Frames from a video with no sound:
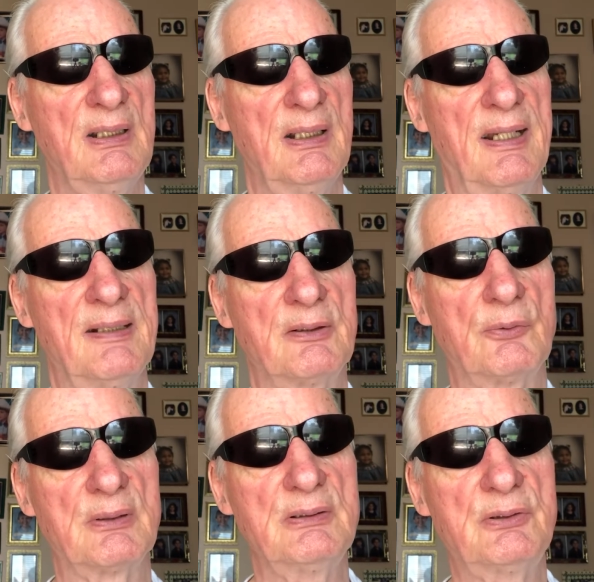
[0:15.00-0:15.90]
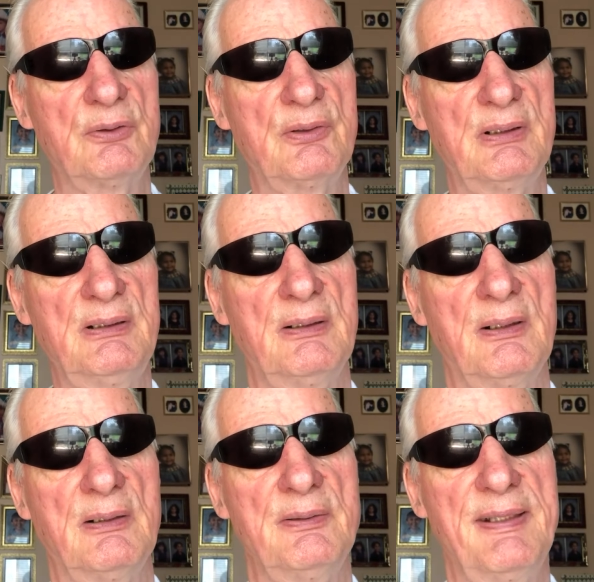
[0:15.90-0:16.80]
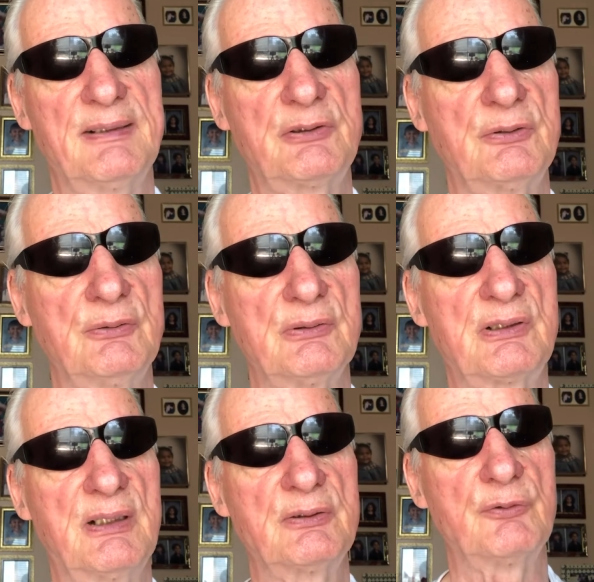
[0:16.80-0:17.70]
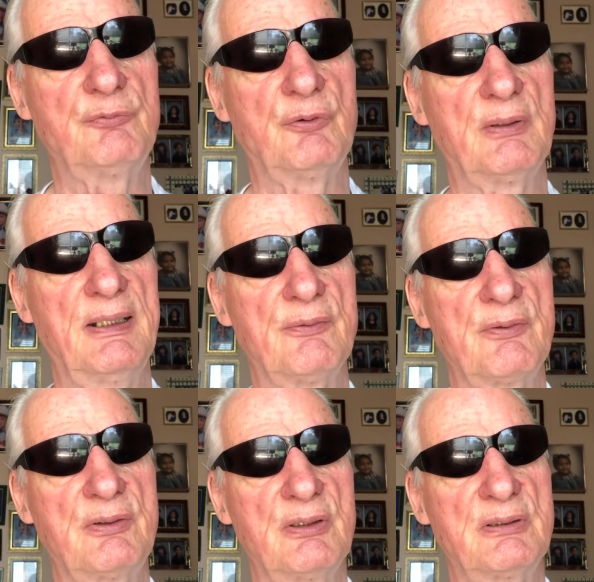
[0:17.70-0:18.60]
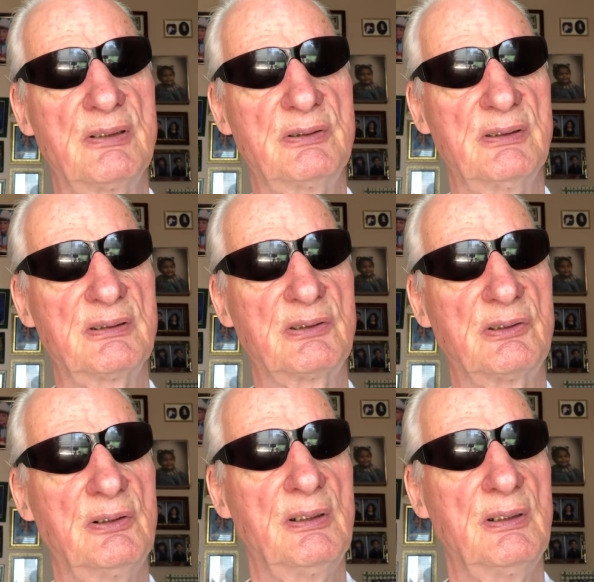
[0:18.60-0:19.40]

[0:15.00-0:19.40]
And according to the National Center for Health Statistics,